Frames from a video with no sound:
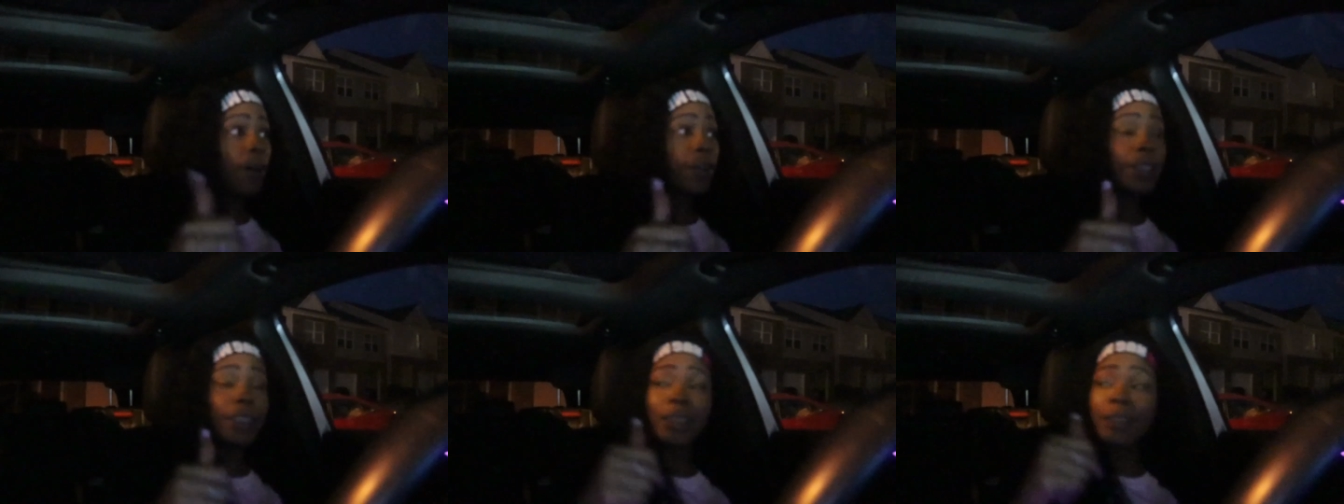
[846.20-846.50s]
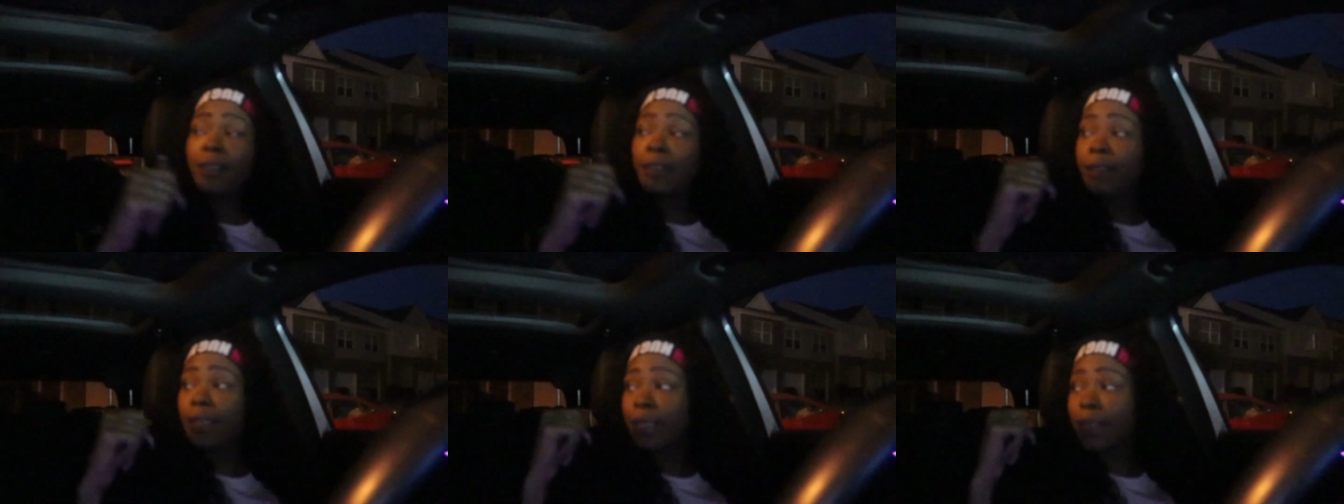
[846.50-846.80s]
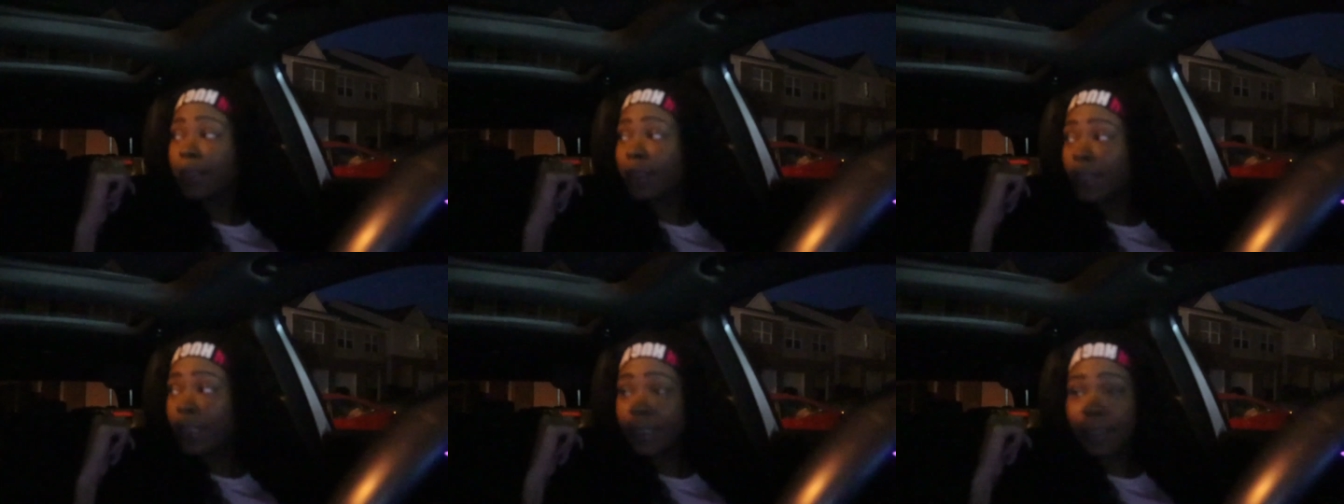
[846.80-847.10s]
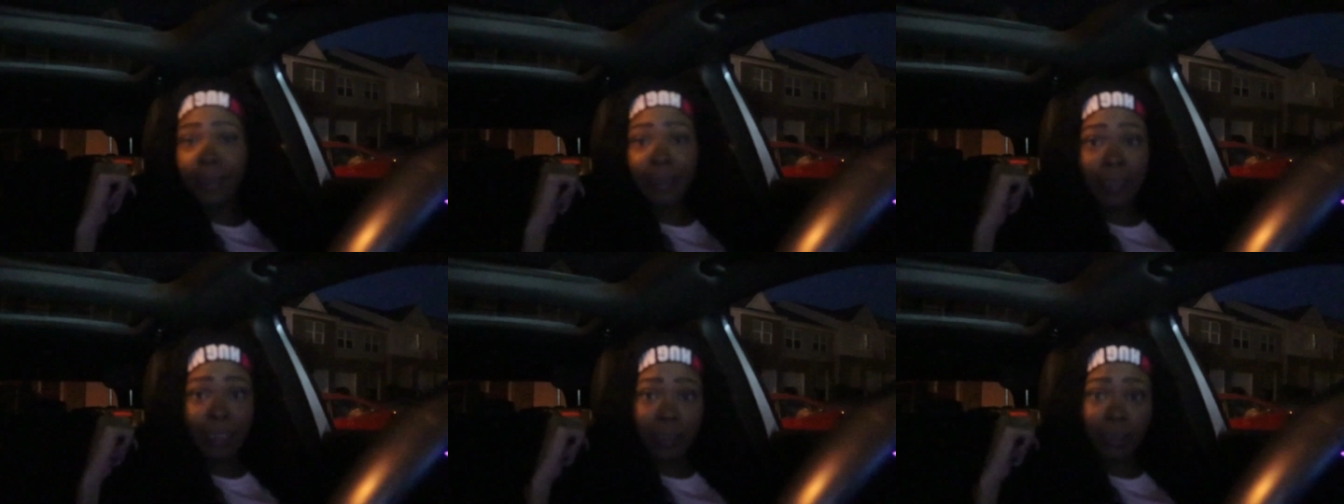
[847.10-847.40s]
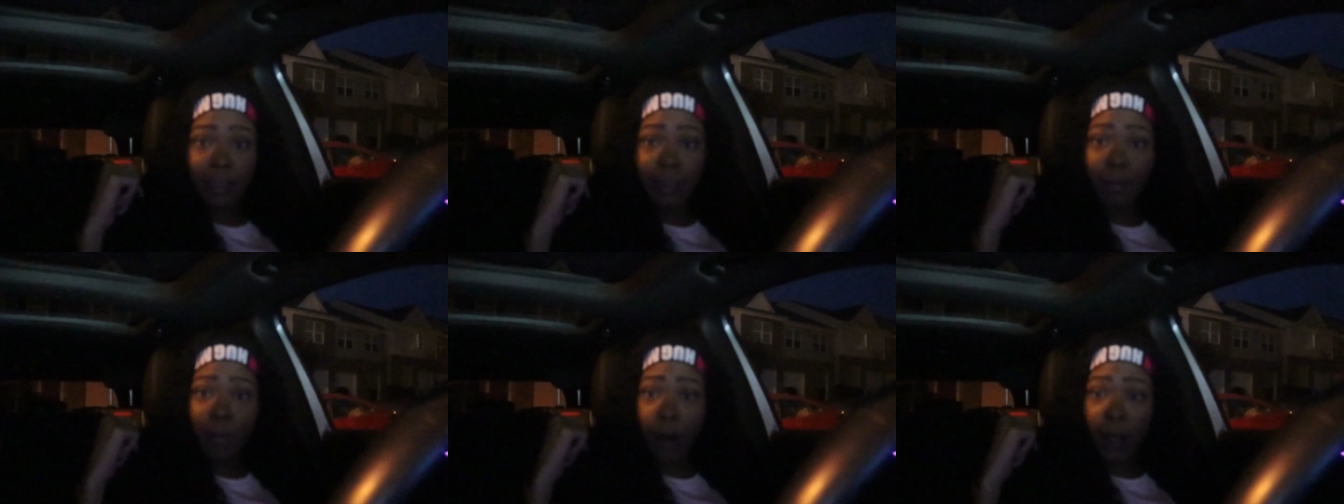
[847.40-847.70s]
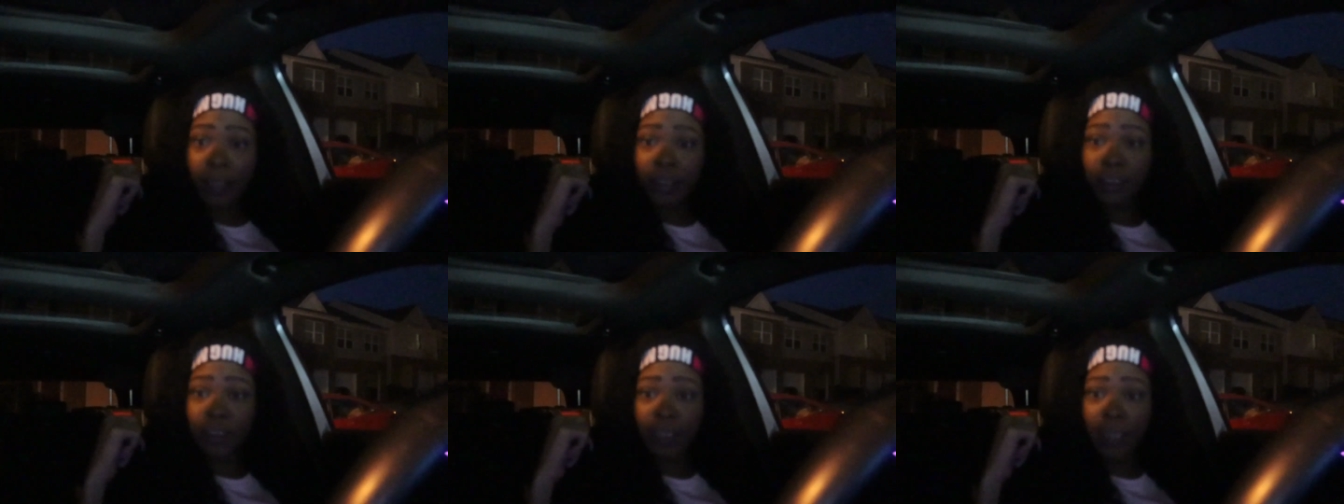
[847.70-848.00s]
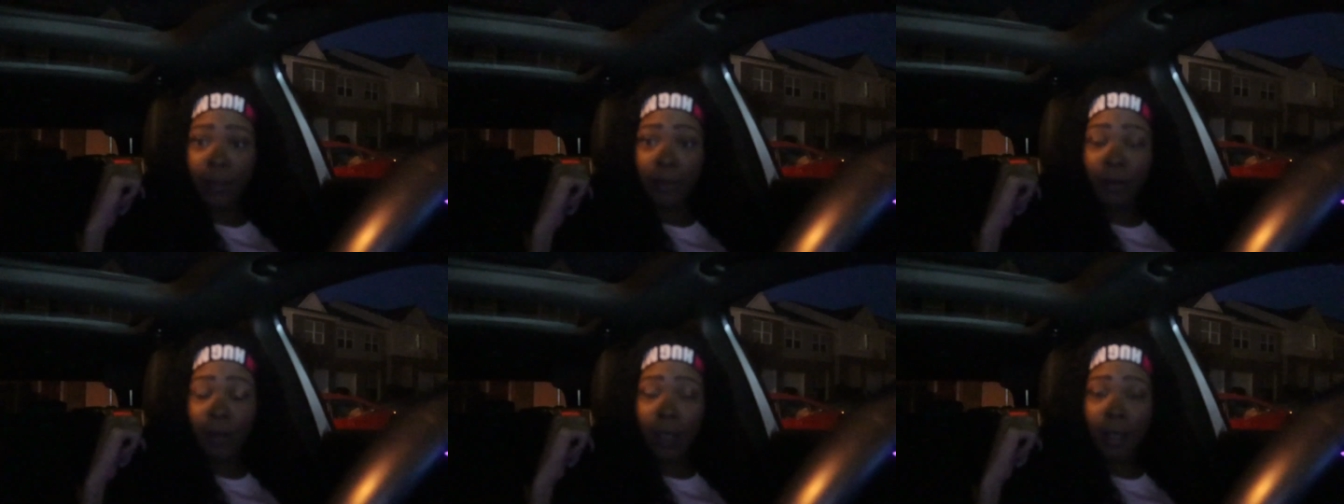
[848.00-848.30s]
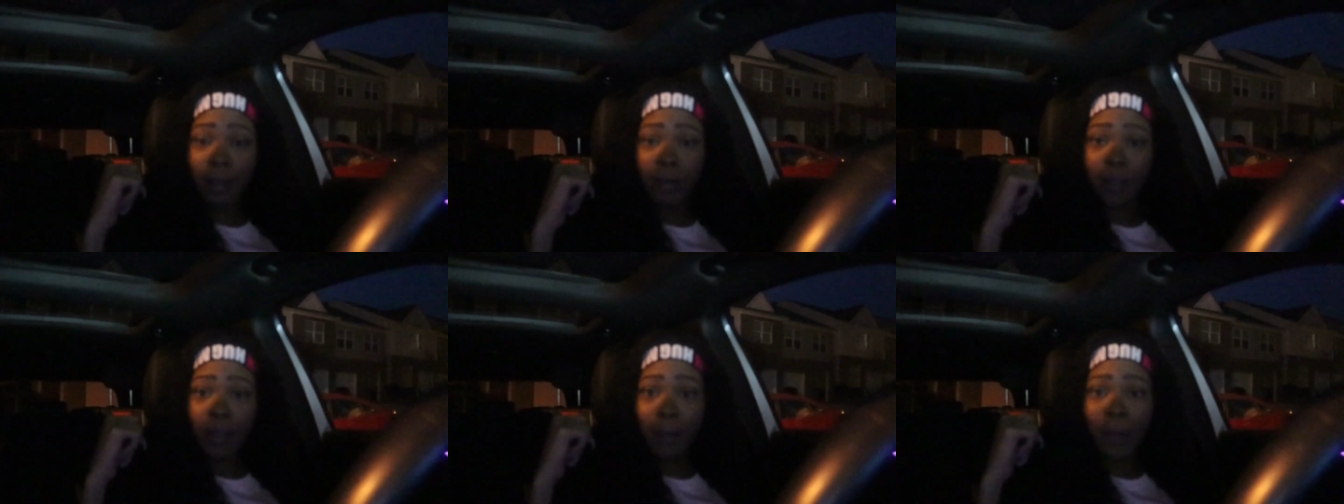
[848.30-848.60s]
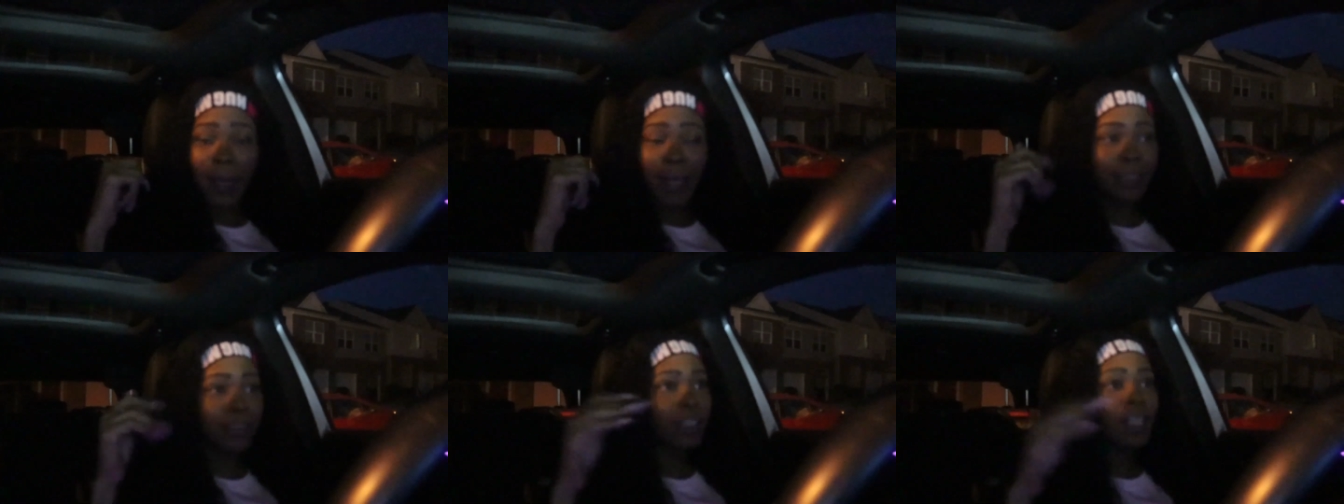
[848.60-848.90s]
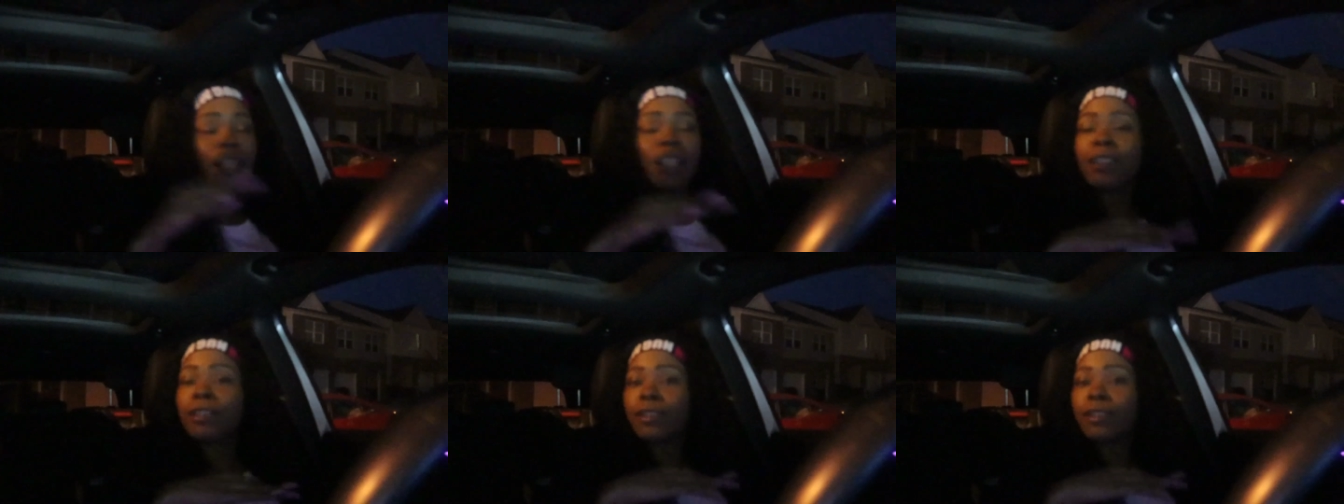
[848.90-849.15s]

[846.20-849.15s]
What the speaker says: all this Disney Mark shit you got on your page.